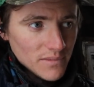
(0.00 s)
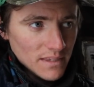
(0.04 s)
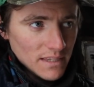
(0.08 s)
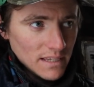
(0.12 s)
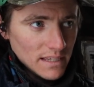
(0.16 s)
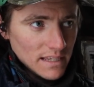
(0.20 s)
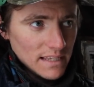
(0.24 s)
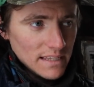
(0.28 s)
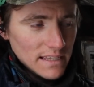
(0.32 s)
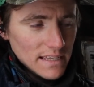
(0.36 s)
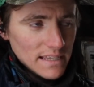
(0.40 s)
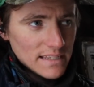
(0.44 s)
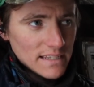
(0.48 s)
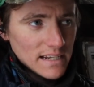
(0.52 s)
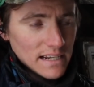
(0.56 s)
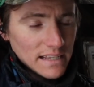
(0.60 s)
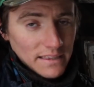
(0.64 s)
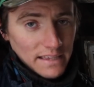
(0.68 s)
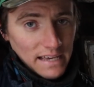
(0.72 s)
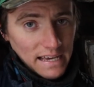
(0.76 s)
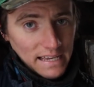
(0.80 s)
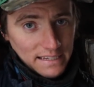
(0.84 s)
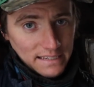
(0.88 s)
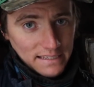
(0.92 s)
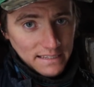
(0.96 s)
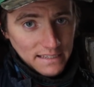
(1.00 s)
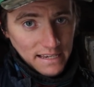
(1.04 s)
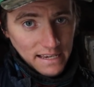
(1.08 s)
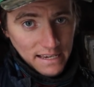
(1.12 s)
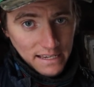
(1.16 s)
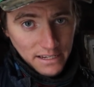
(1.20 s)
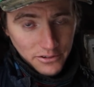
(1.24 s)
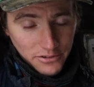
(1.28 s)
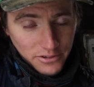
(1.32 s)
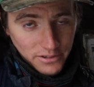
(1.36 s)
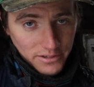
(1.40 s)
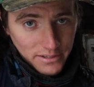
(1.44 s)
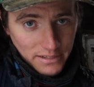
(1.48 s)
it's not that
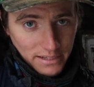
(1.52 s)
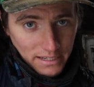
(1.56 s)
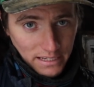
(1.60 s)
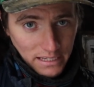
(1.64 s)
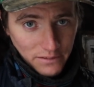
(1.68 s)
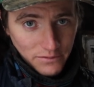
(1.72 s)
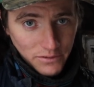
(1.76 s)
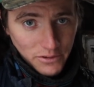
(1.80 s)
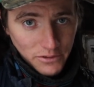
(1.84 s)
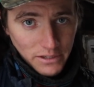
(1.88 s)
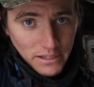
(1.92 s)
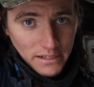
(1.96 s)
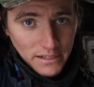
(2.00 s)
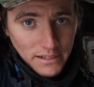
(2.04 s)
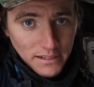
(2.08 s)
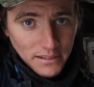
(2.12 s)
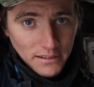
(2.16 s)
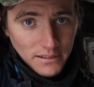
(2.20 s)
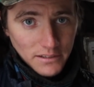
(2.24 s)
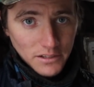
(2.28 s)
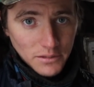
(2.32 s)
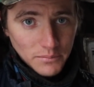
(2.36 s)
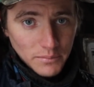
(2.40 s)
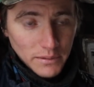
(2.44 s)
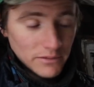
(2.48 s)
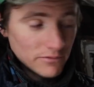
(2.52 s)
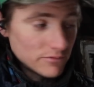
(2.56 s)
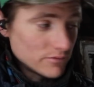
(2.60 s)
dangerous. Like if you get it a little bit